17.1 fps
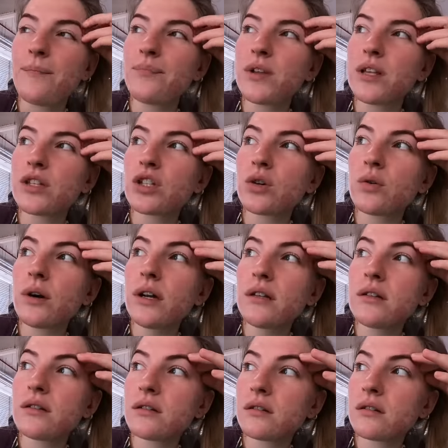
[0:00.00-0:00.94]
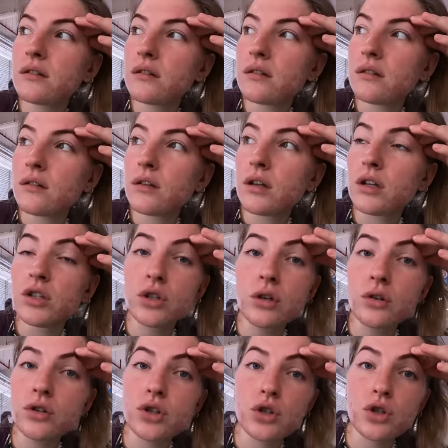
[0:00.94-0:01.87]
It's quite, it's
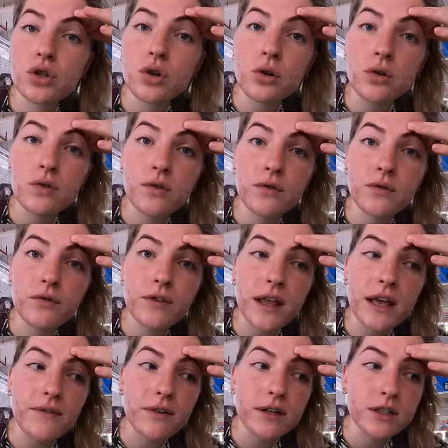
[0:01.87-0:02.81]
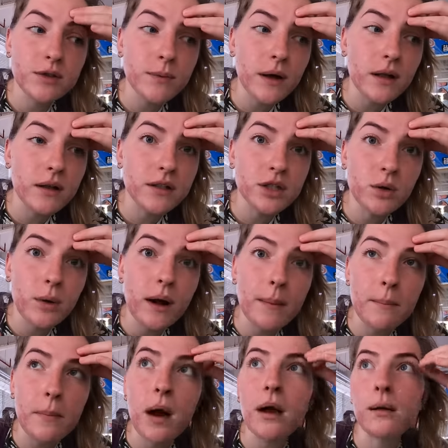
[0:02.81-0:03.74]
not strong flavour as well, it's
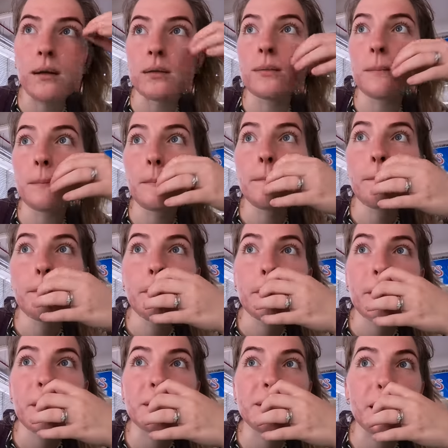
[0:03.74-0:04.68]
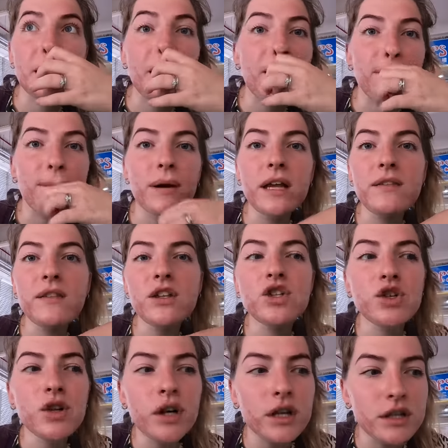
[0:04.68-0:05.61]
quite mild, that's it. But in the
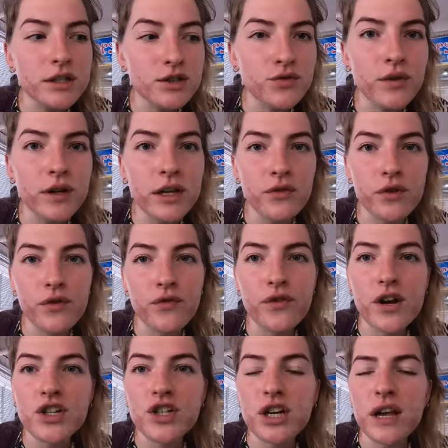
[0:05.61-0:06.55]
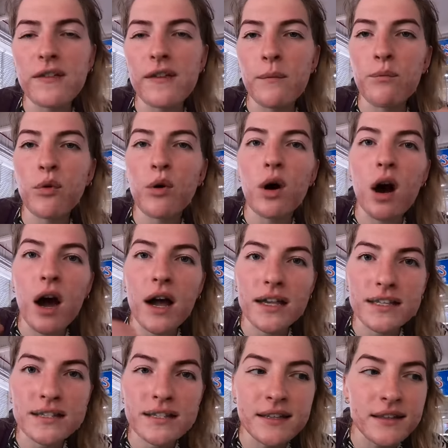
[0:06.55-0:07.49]
drink it's really refreshing, and they put
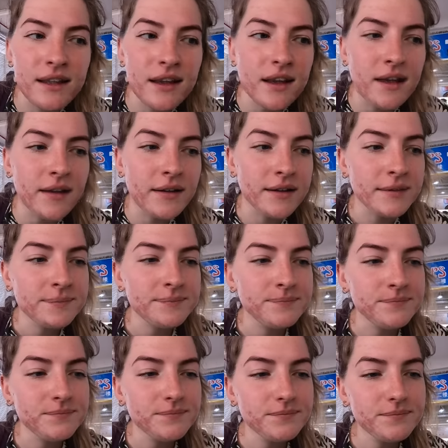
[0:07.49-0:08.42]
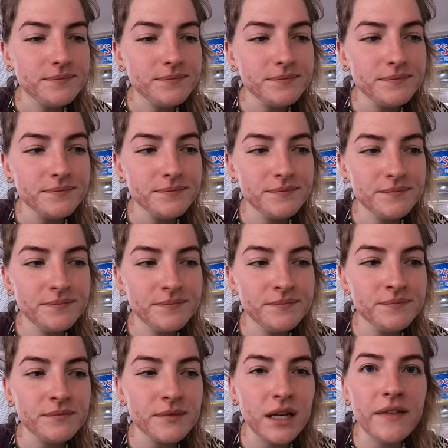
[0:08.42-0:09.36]
ice in there.
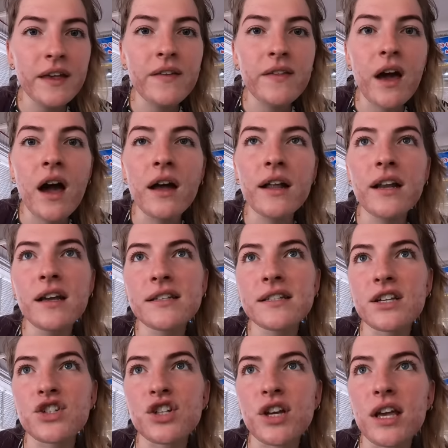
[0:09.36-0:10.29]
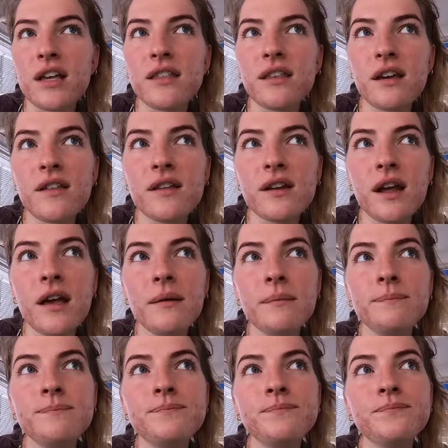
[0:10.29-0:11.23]
And again, I had it as a shake the other day,
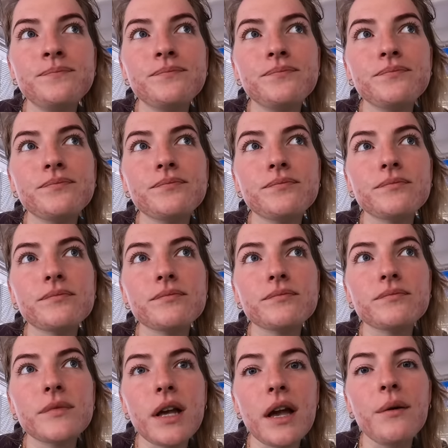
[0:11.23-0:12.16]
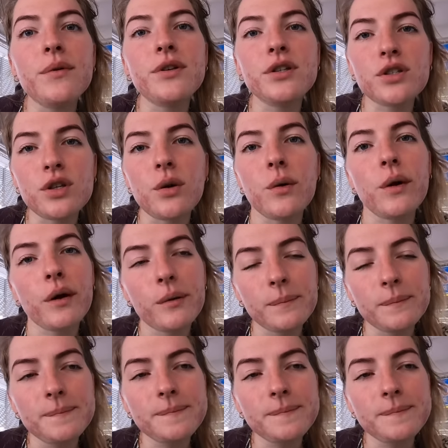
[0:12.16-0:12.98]
and it was so good.